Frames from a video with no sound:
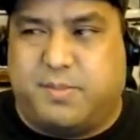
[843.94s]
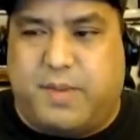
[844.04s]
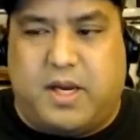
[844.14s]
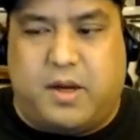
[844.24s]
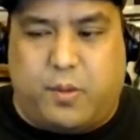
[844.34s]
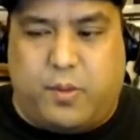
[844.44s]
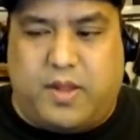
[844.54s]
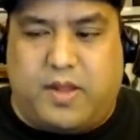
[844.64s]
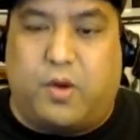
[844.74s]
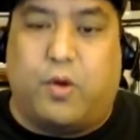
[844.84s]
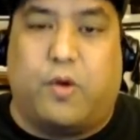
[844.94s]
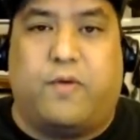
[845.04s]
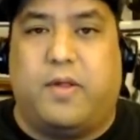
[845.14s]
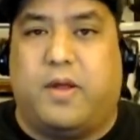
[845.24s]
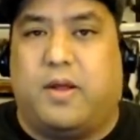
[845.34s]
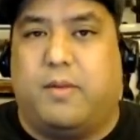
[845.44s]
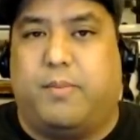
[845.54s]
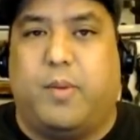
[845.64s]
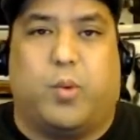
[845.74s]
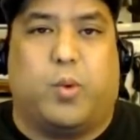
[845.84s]
made in a way that hopefully
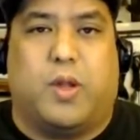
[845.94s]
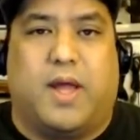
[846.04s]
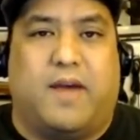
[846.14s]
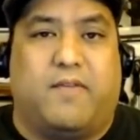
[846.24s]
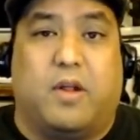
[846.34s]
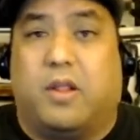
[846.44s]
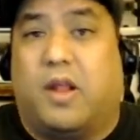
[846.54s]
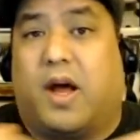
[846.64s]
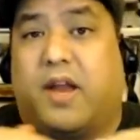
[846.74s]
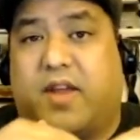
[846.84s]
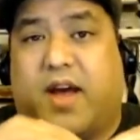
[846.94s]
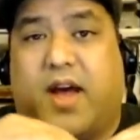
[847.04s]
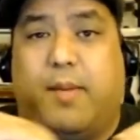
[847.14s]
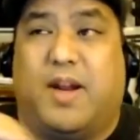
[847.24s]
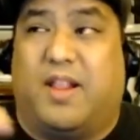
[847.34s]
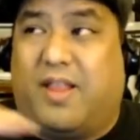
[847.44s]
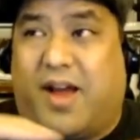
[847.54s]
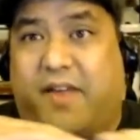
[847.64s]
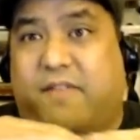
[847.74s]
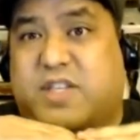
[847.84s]
people will have a lot of time and a
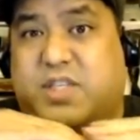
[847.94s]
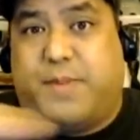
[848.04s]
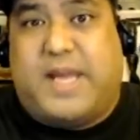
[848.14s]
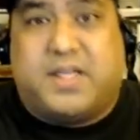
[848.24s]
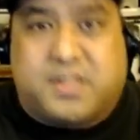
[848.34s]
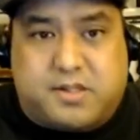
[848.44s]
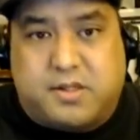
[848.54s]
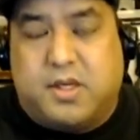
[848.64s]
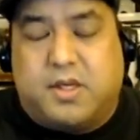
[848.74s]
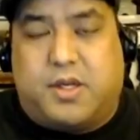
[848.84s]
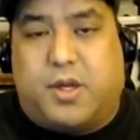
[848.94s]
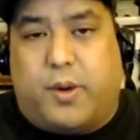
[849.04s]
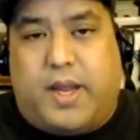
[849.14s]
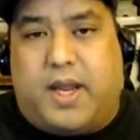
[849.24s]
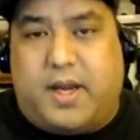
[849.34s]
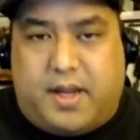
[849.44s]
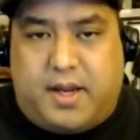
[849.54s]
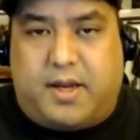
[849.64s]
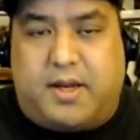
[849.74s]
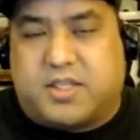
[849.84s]
lot of space to go ahead
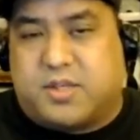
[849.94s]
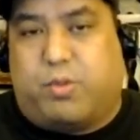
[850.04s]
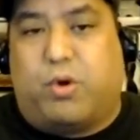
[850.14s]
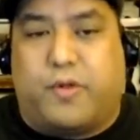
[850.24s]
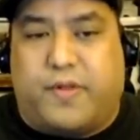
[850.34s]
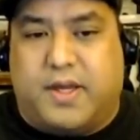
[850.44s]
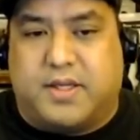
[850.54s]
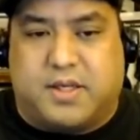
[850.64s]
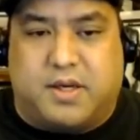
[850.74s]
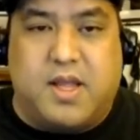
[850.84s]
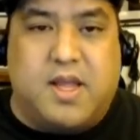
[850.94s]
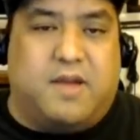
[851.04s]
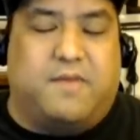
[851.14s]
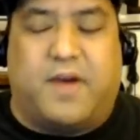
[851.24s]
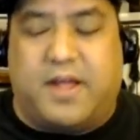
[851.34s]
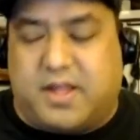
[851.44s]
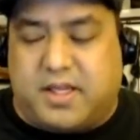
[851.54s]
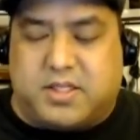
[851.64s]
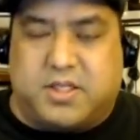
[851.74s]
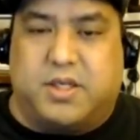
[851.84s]
and explore things and find
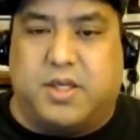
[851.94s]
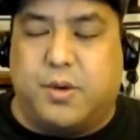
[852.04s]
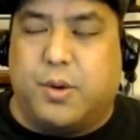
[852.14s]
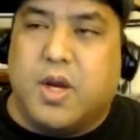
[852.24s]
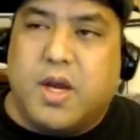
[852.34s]
things to do.